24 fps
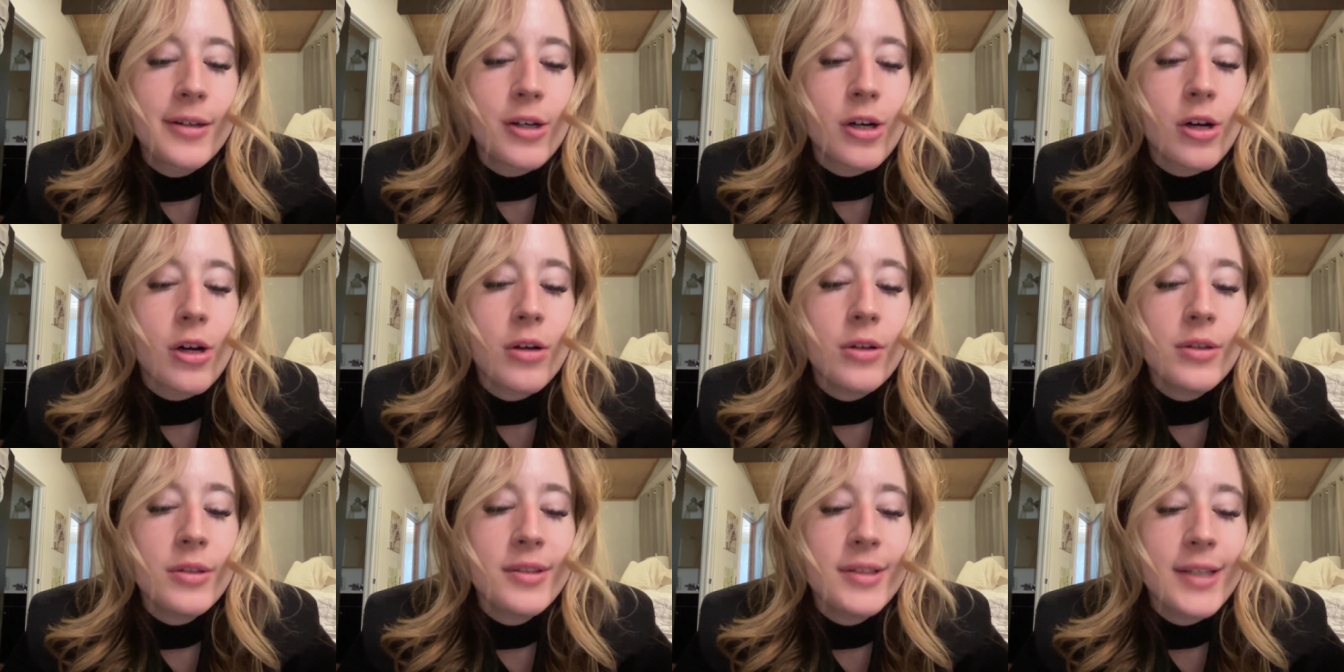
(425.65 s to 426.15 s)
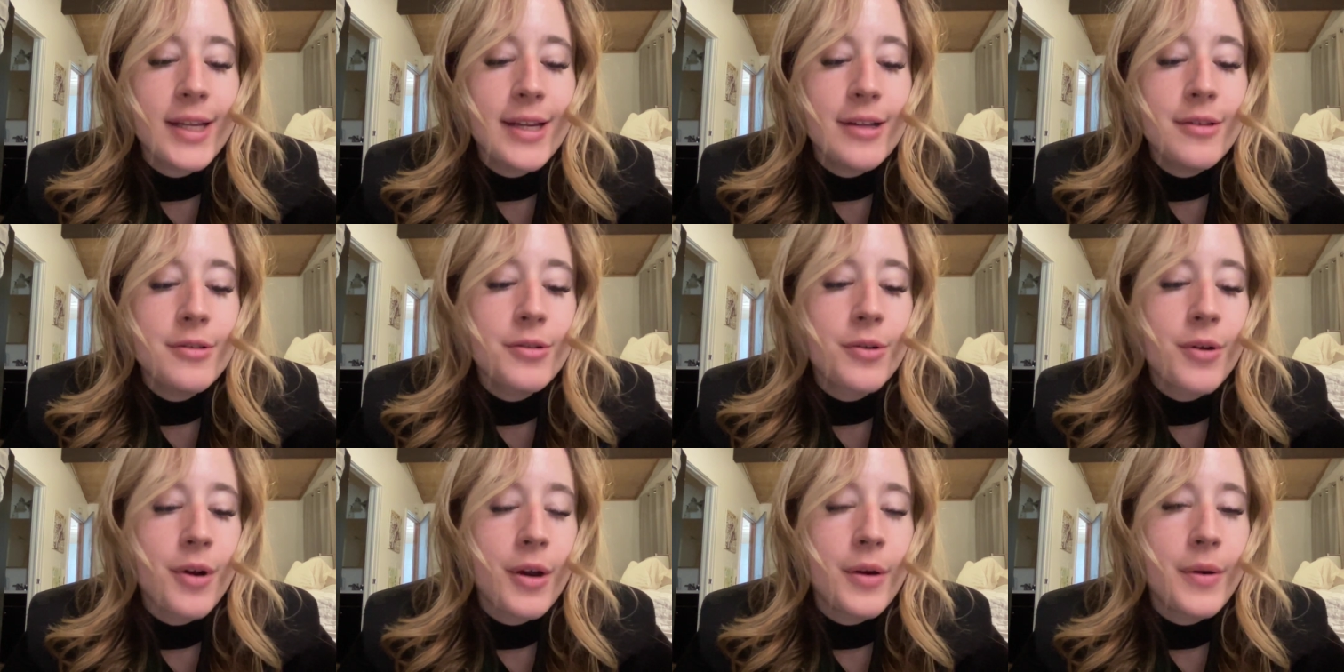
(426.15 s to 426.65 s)
all
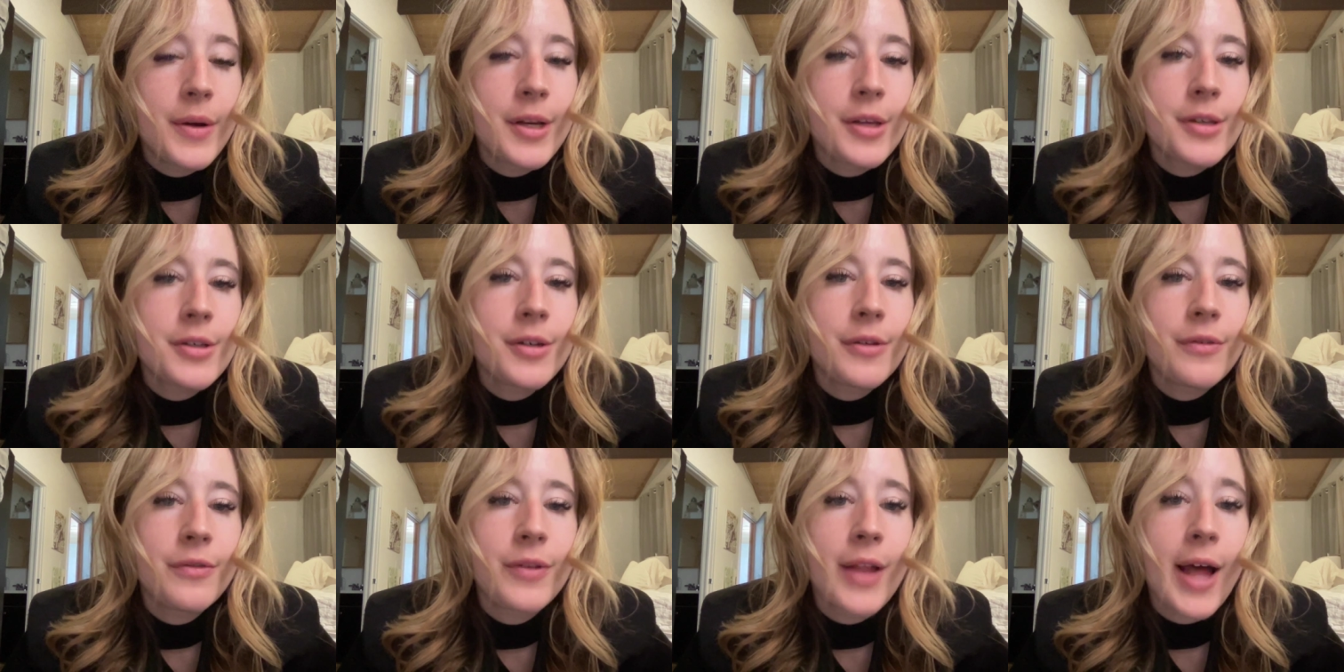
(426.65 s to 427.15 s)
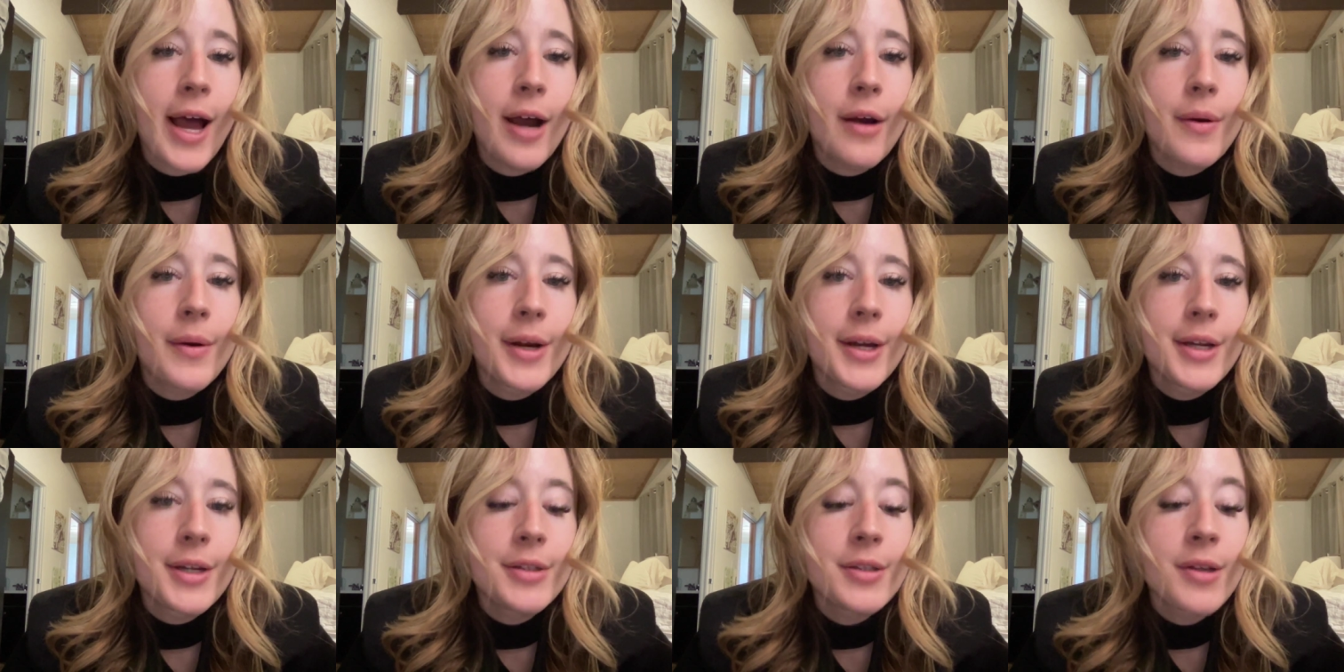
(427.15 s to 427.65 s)
seeds grow into
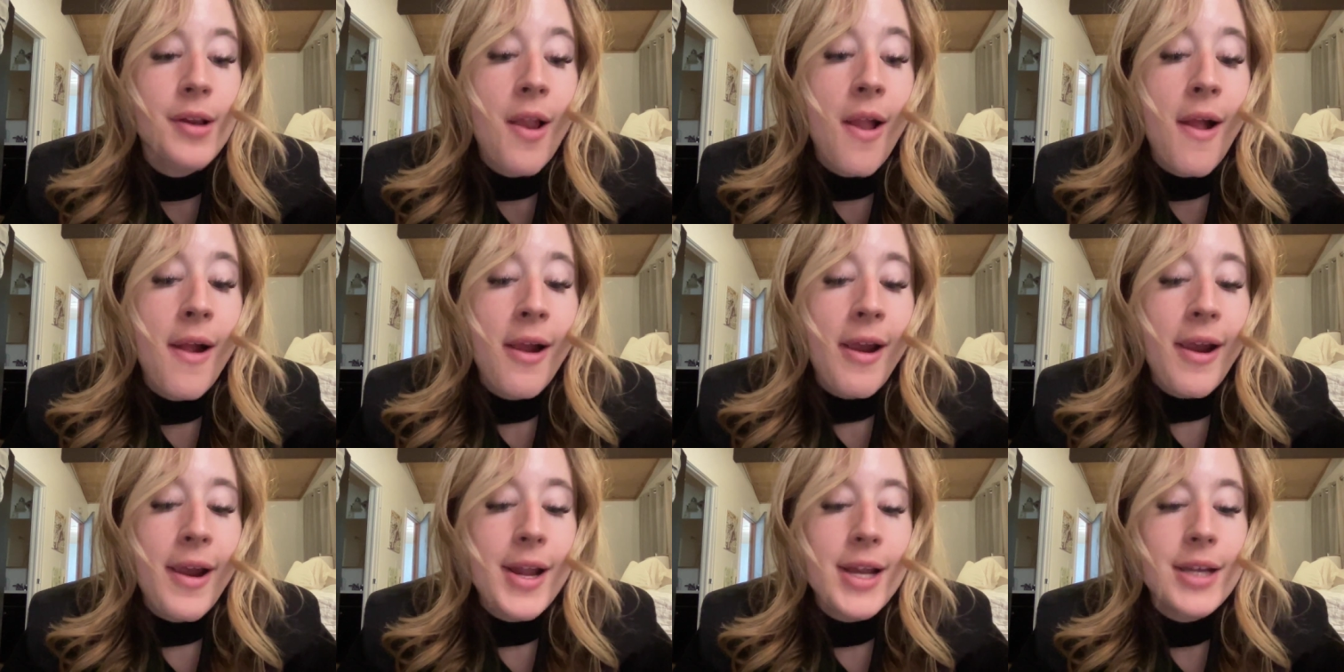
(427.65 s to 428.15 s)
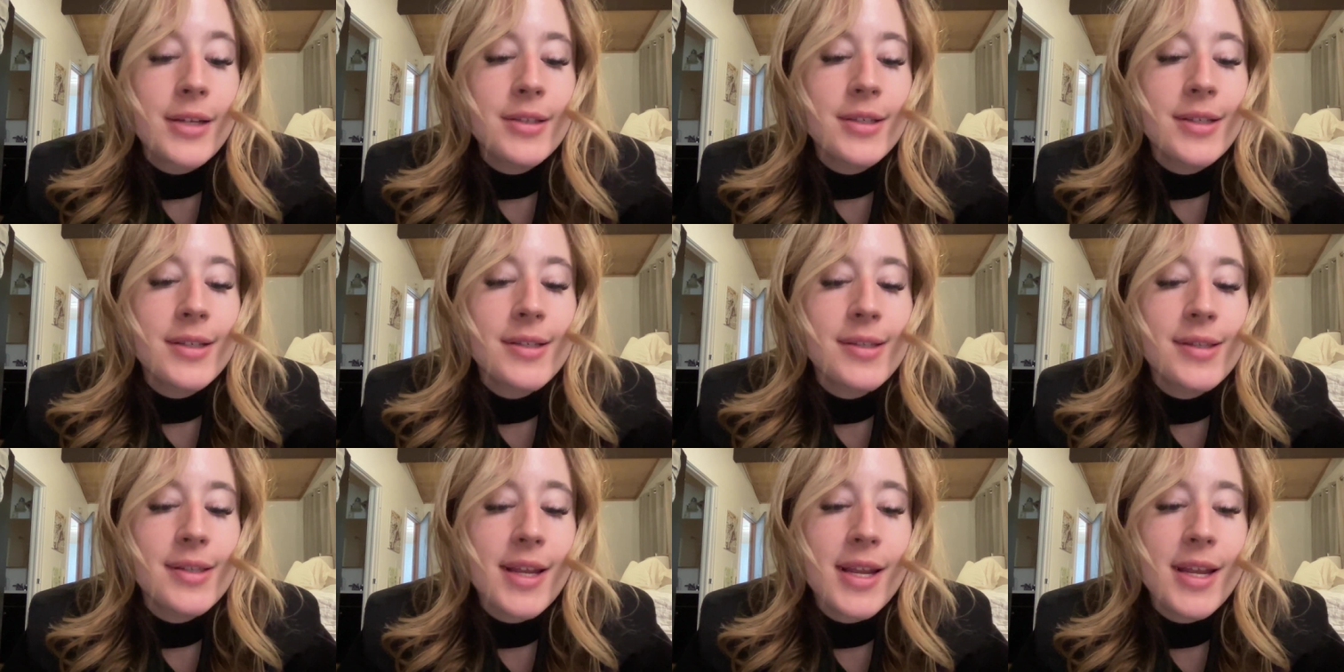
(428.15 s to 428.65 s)
flowers and to
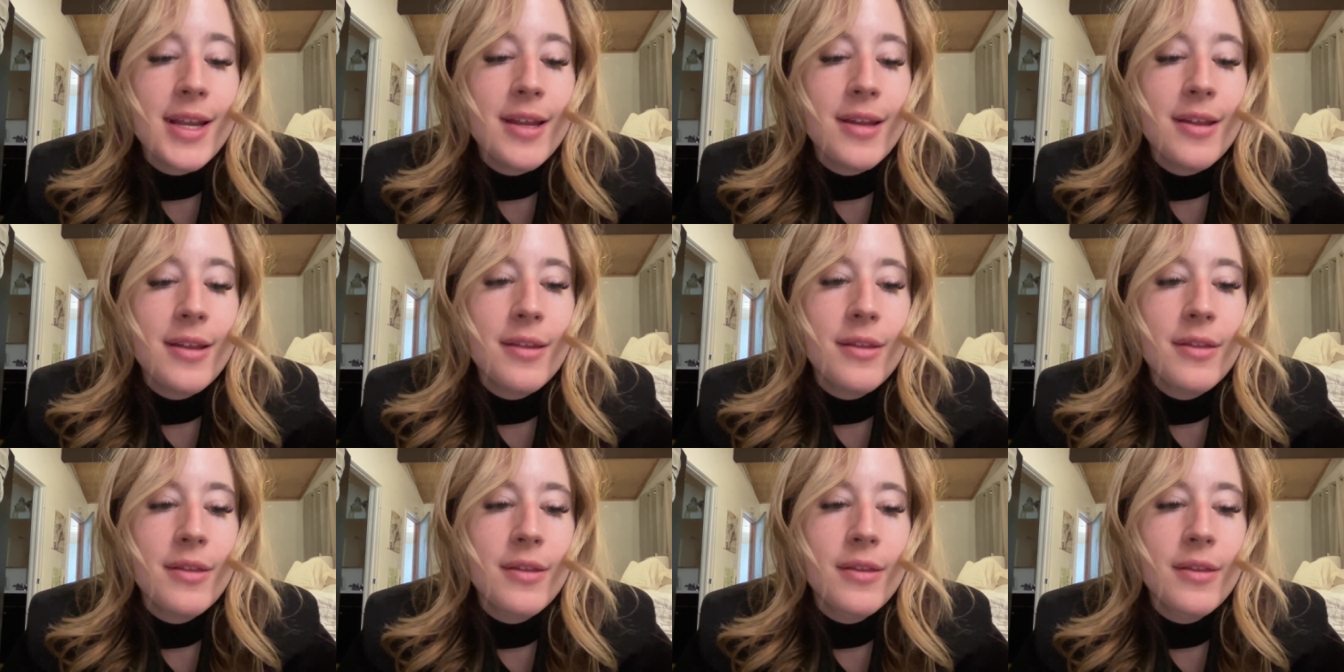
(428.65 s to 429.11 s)
see,